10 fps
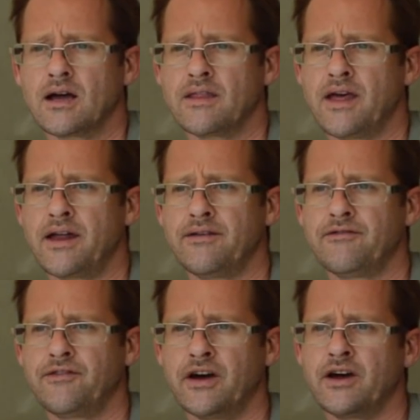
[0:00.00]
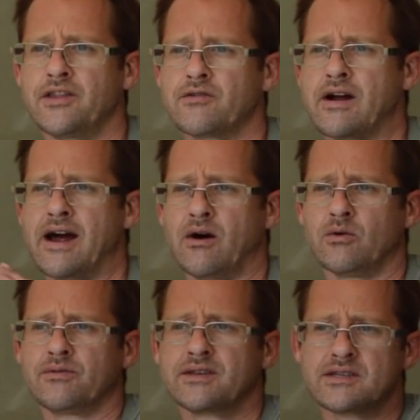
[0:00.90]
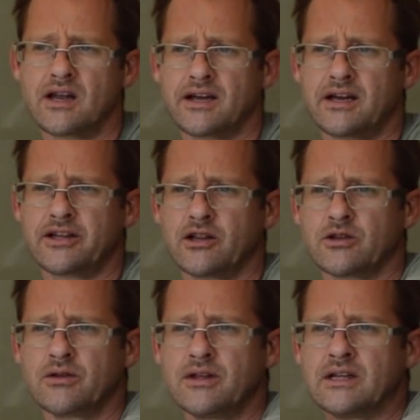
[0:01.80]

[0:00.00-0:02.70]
And then further out there's like a little